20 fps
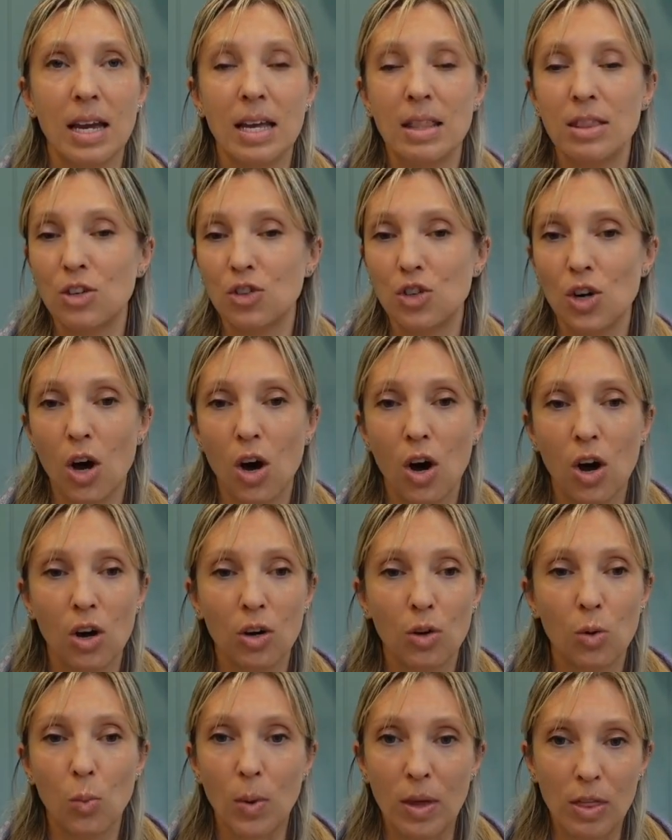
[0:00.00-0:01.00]
in the
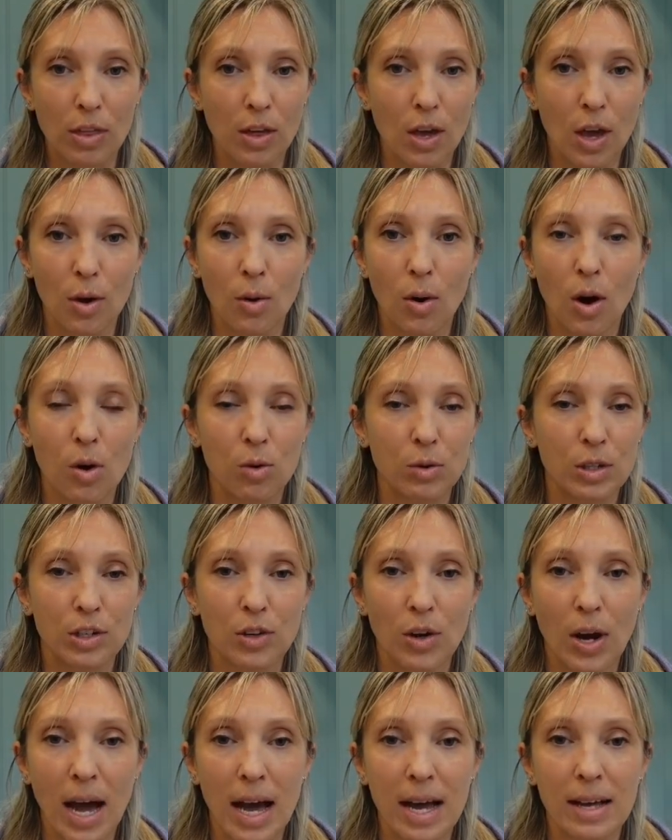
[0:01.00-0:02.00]
dark with you,
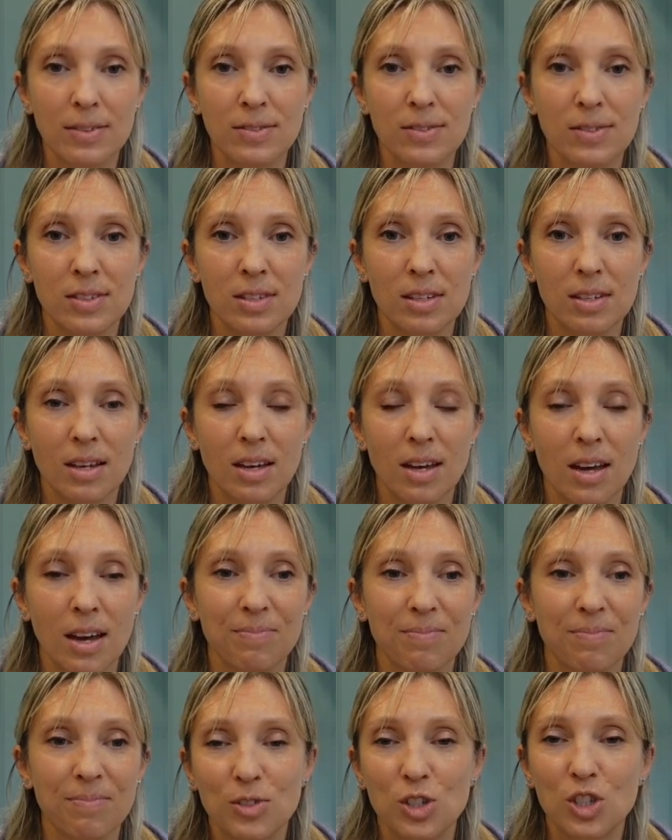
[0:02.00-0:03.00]
holding your hand,
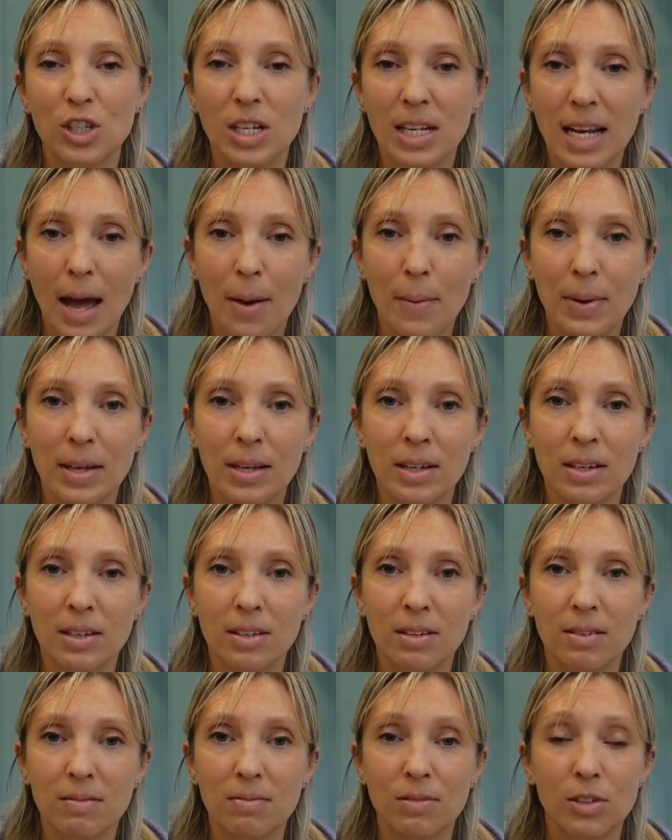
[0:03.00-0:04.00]
just
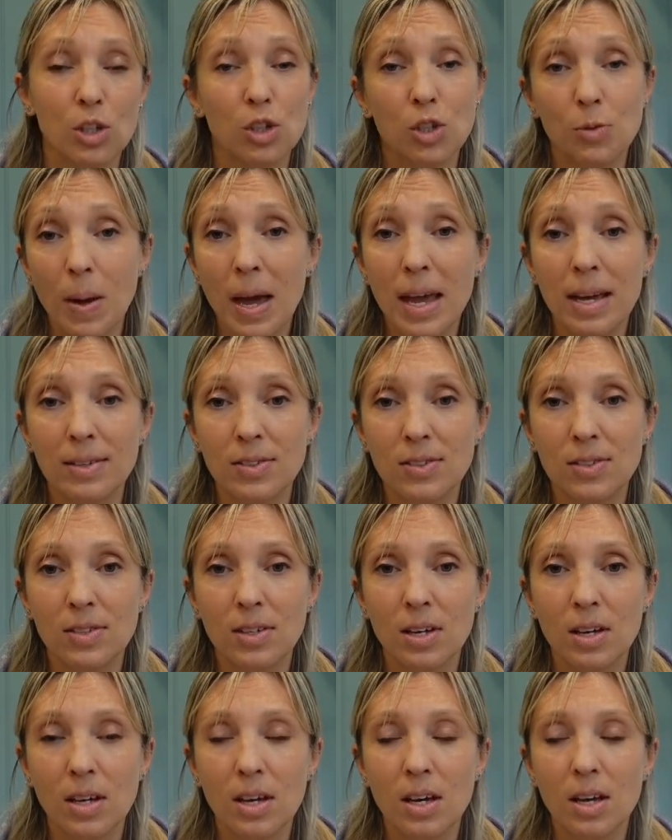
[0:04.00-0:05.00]
allowing you
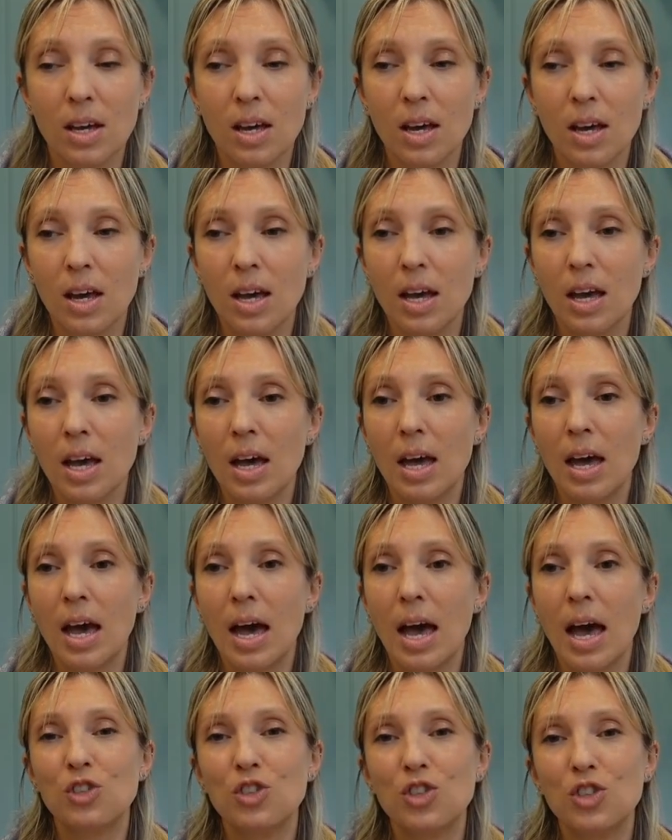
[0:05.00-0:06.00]
space.
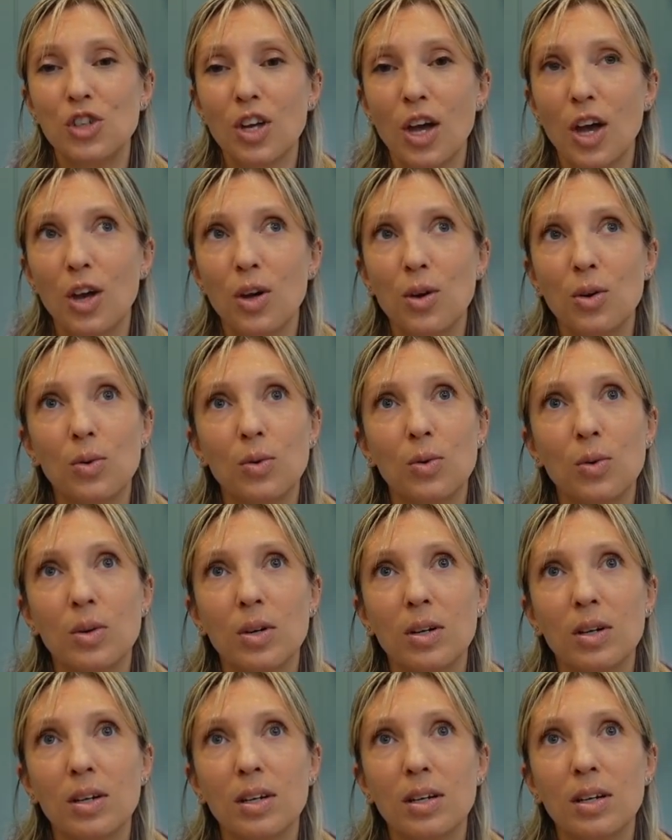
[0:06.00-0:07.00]
And so